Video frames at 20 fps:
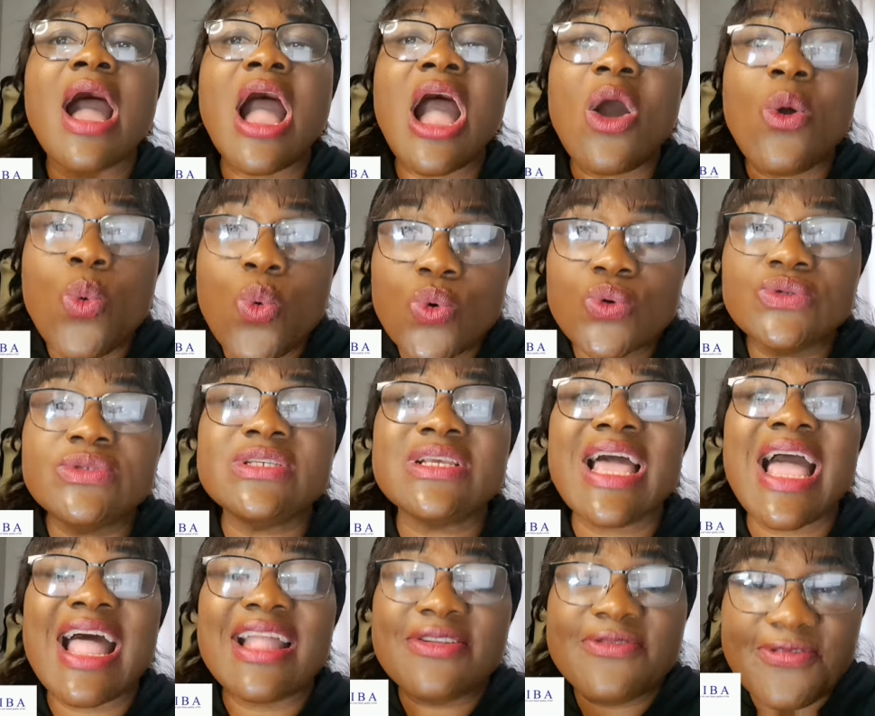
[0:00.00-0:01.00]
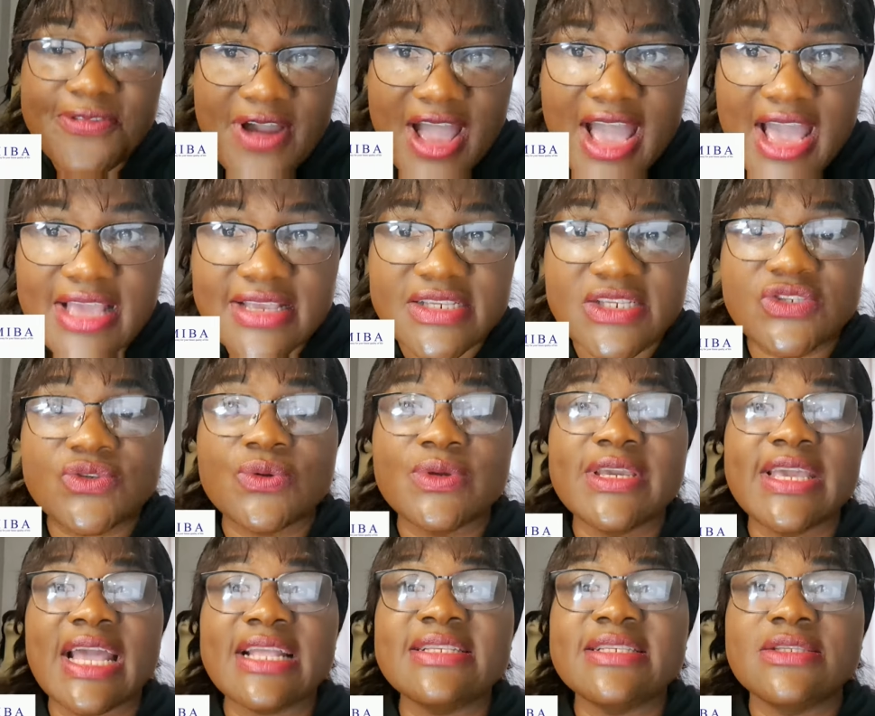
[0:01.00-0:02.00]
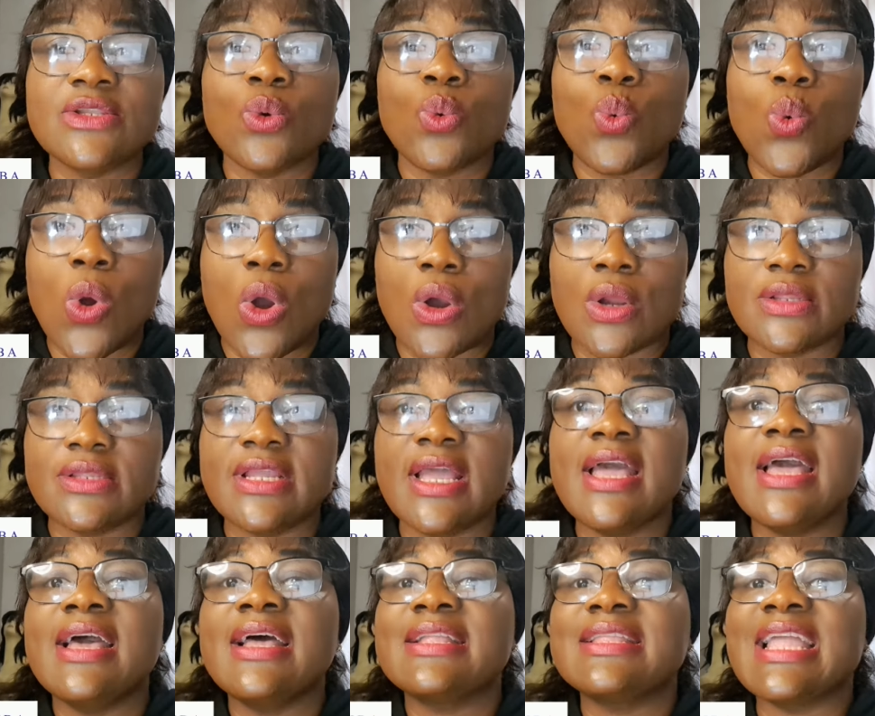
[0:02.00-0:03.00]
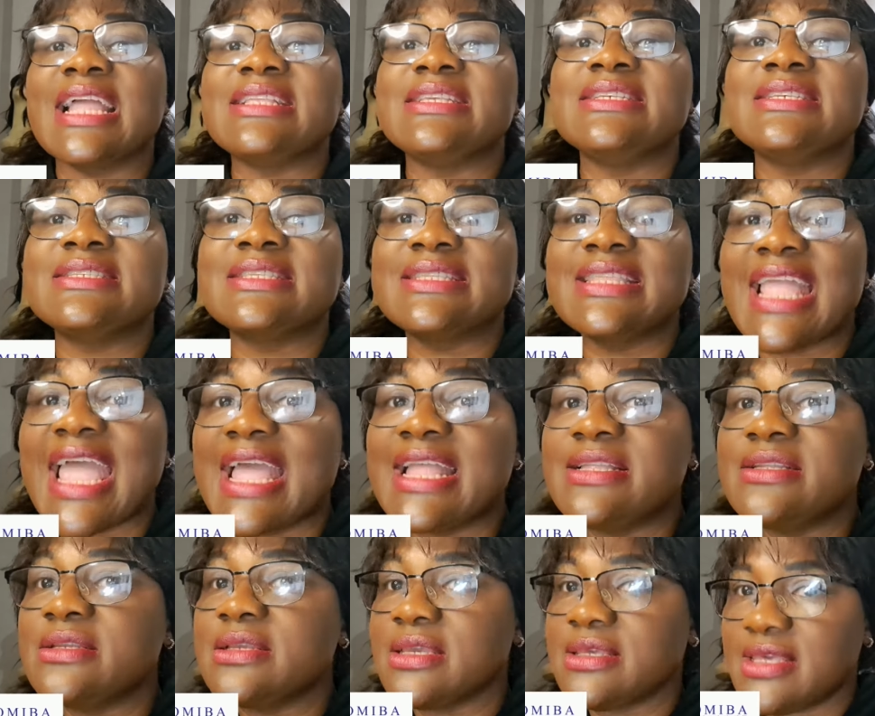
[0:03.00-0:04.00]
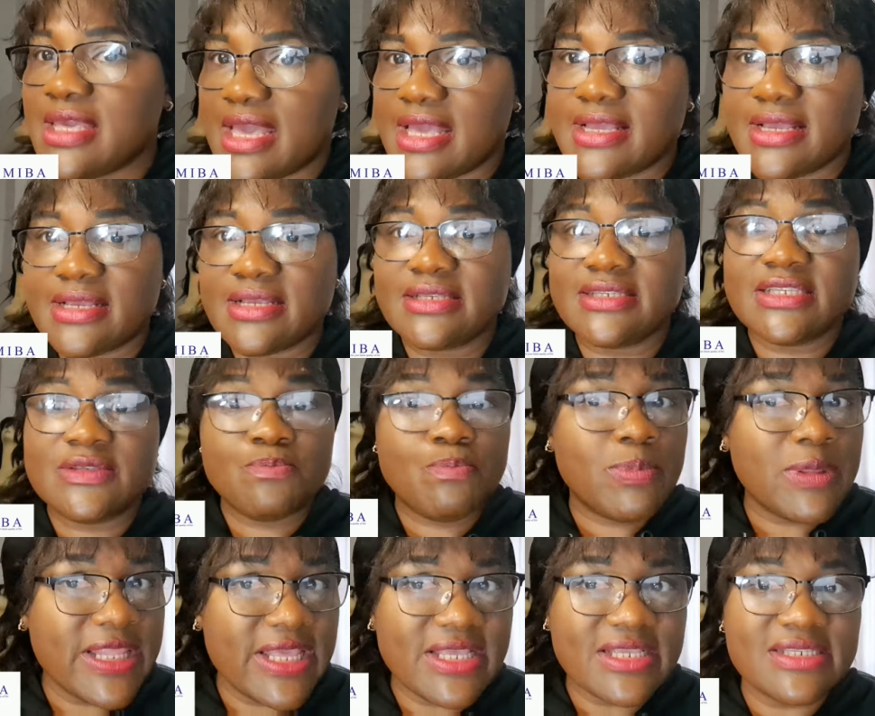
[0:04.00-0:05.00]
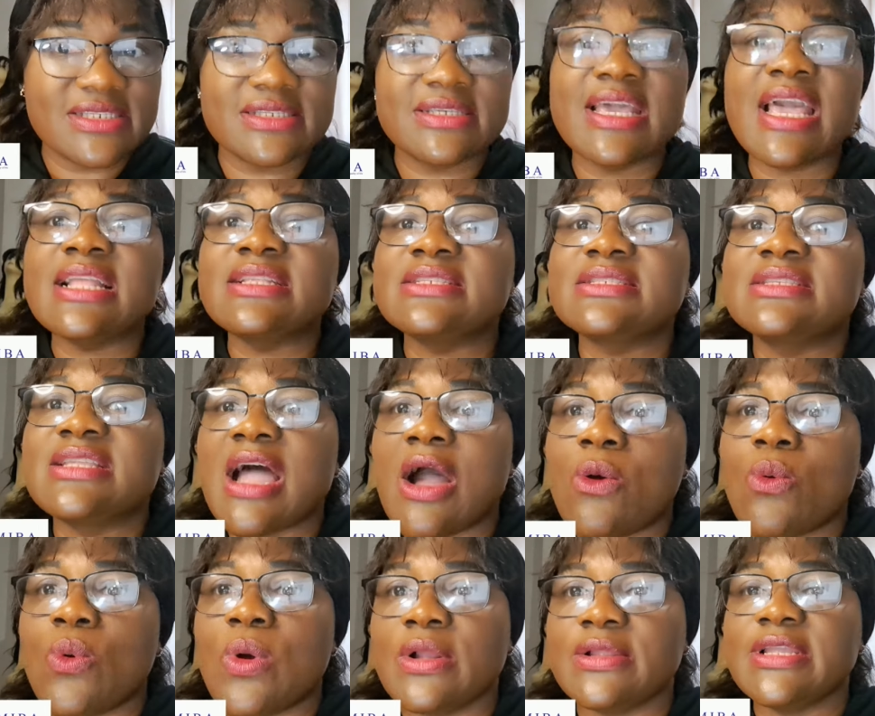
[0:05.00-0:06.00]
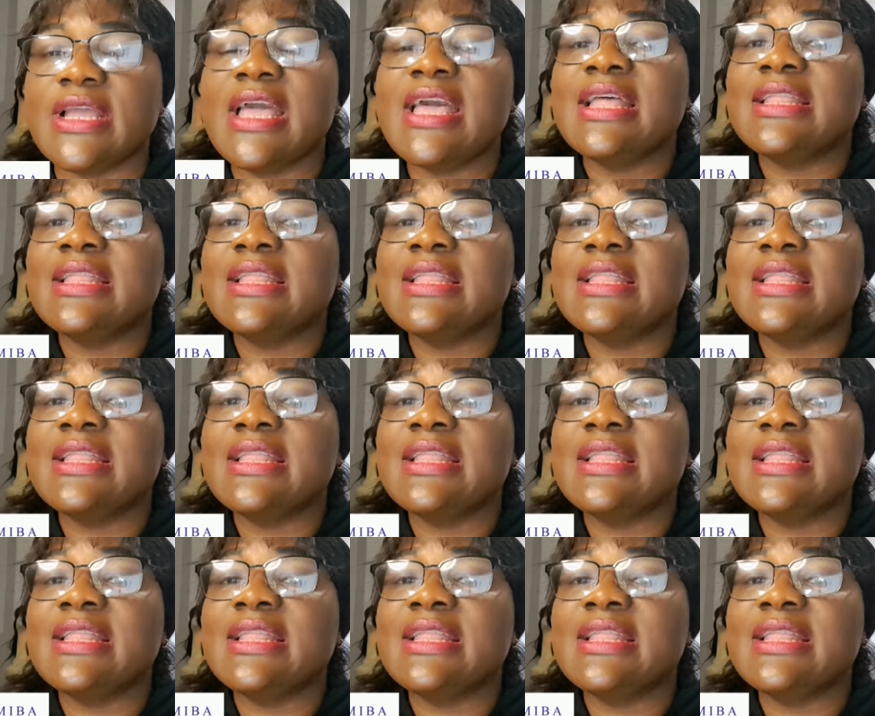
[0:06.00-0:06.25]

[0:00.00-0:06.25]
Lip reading: I would advise you get the one that is 10 years. Please get that one.